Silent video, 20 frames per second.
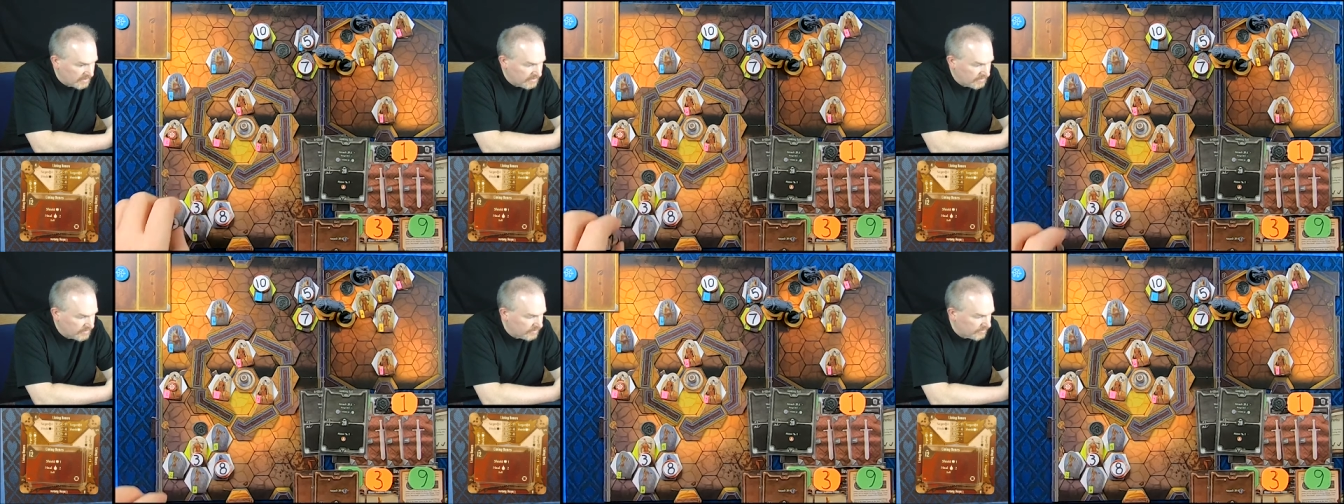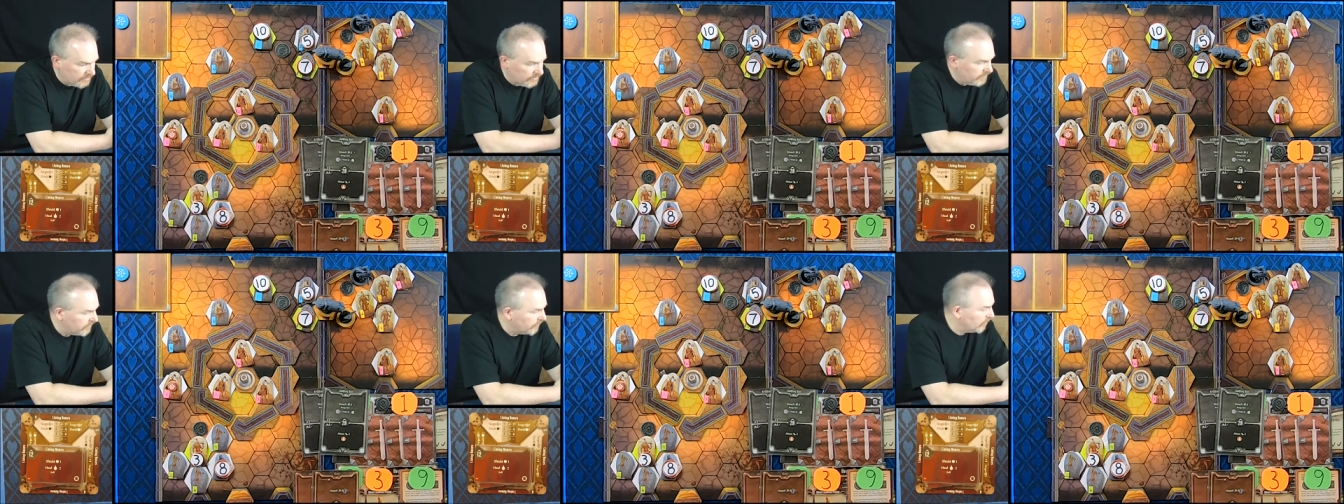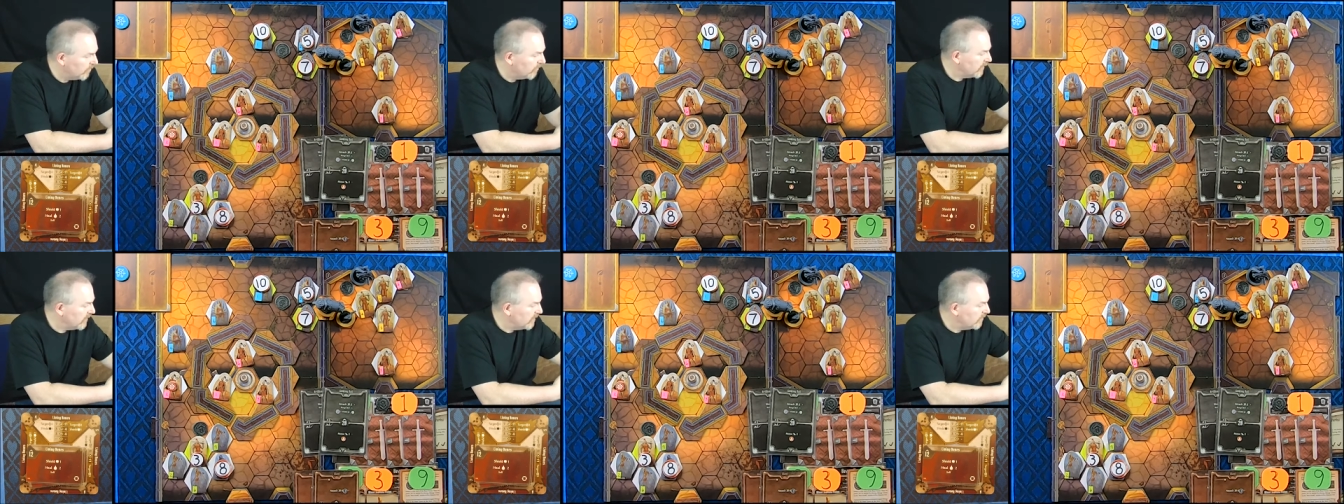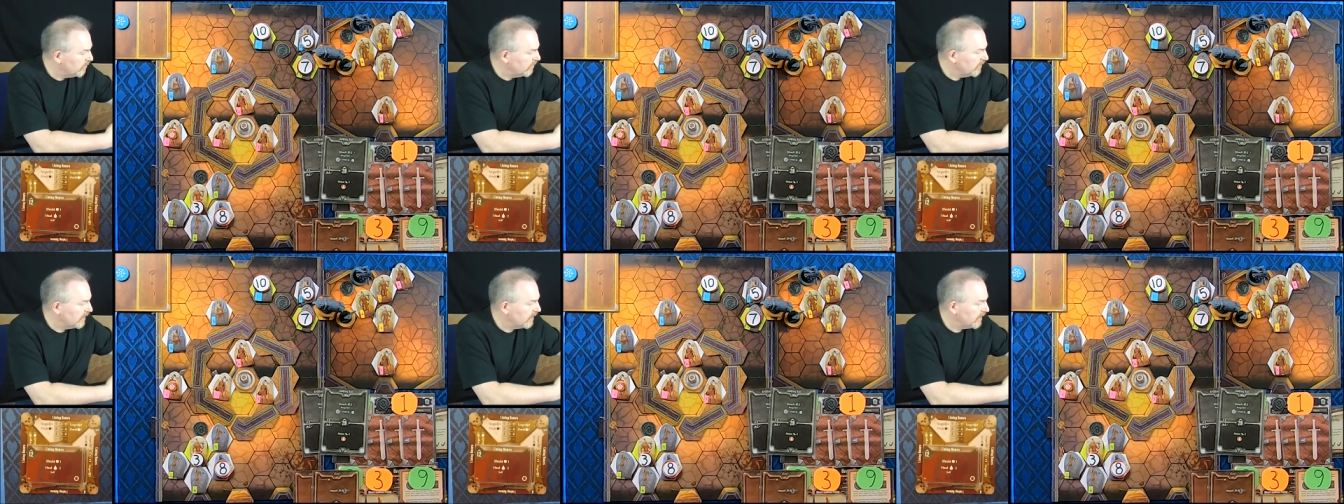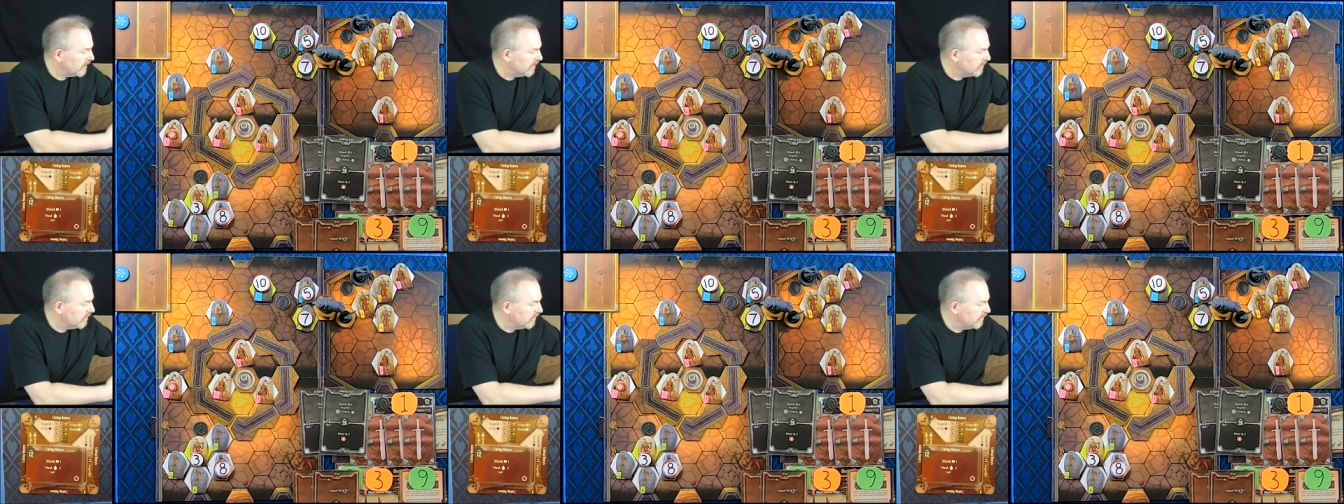So 4, he will
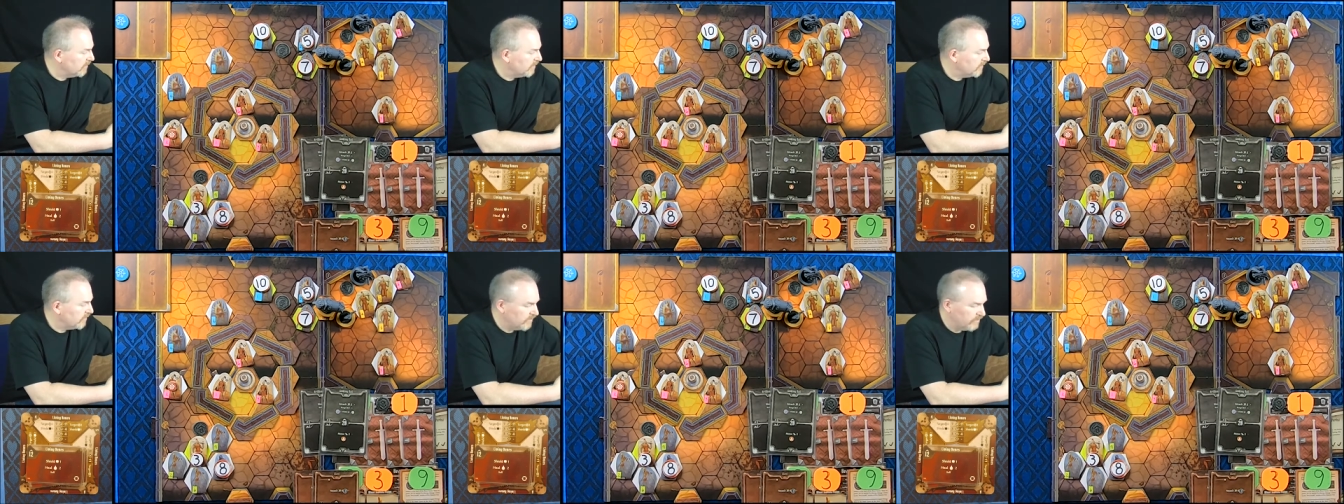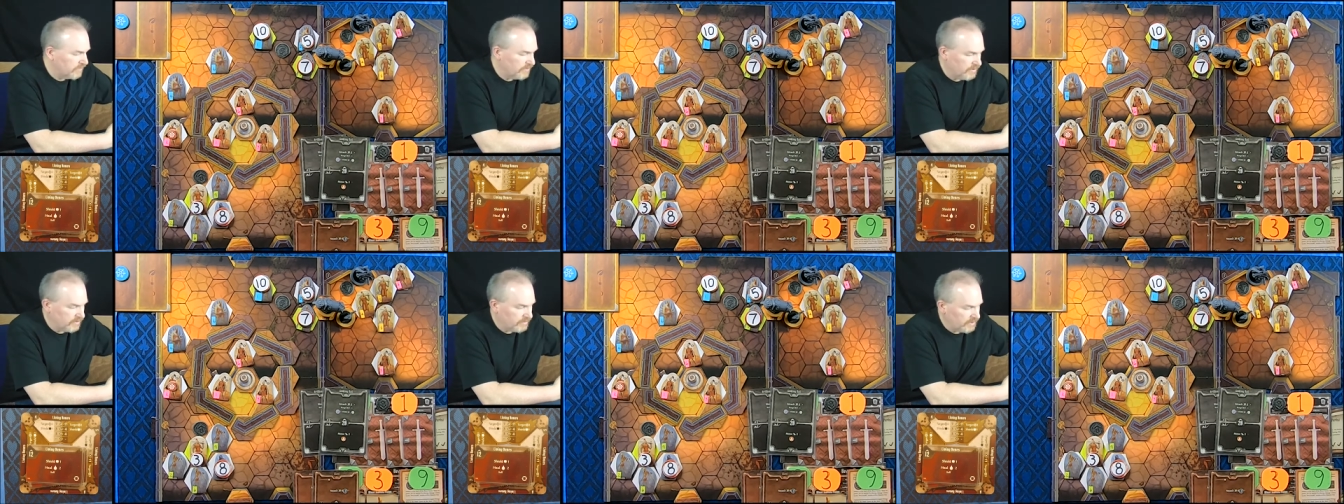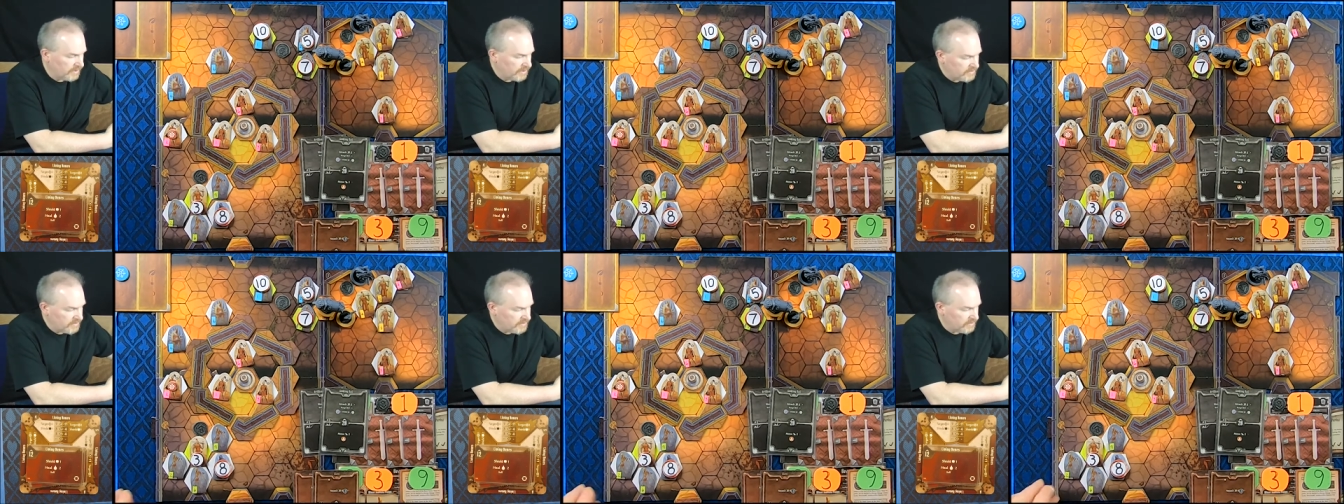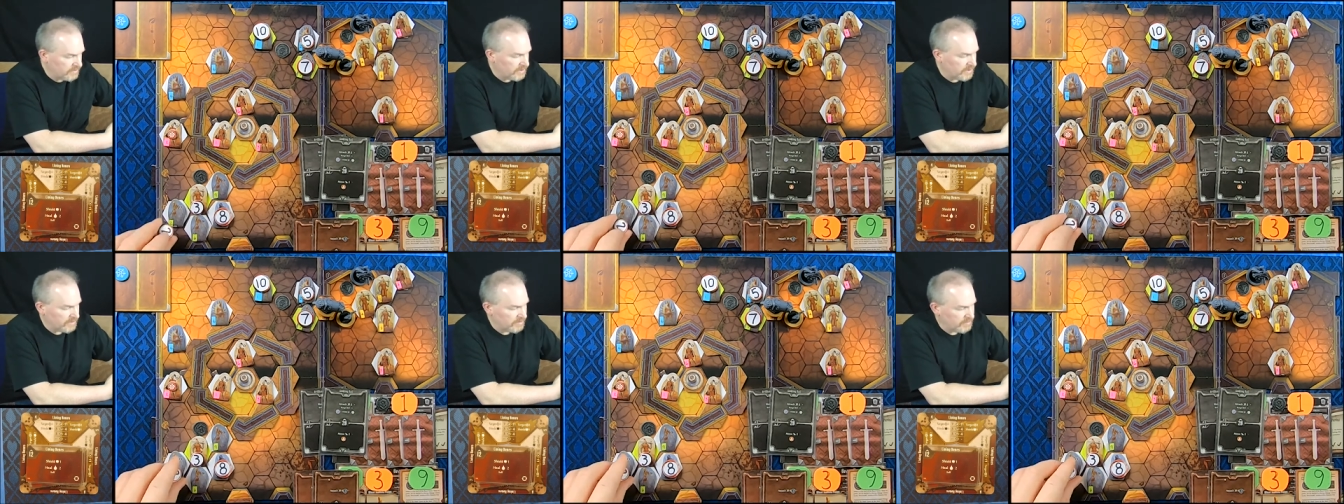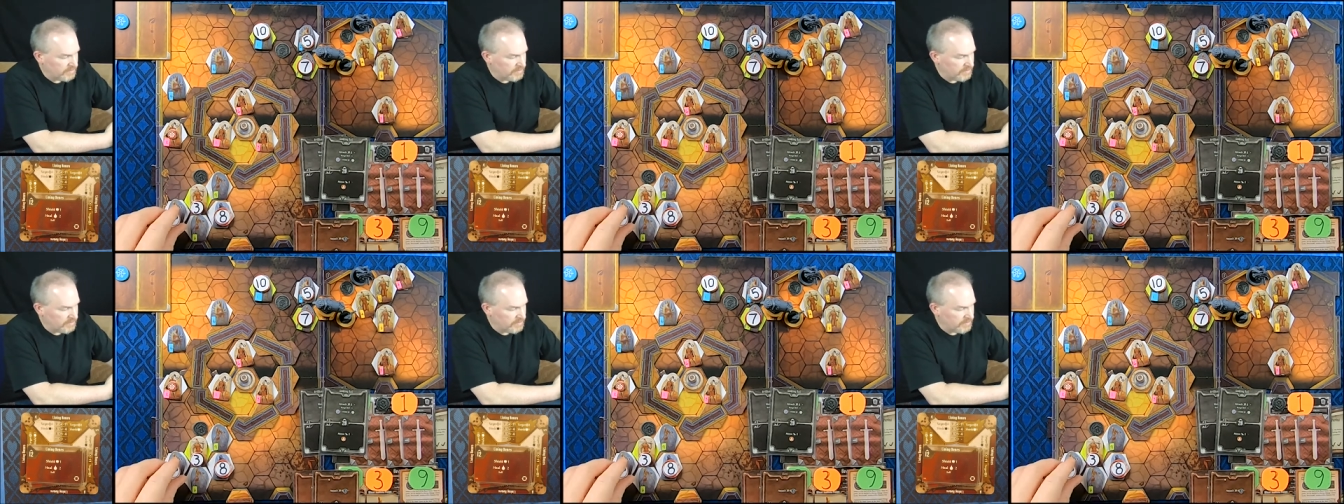heal to only 2 damage.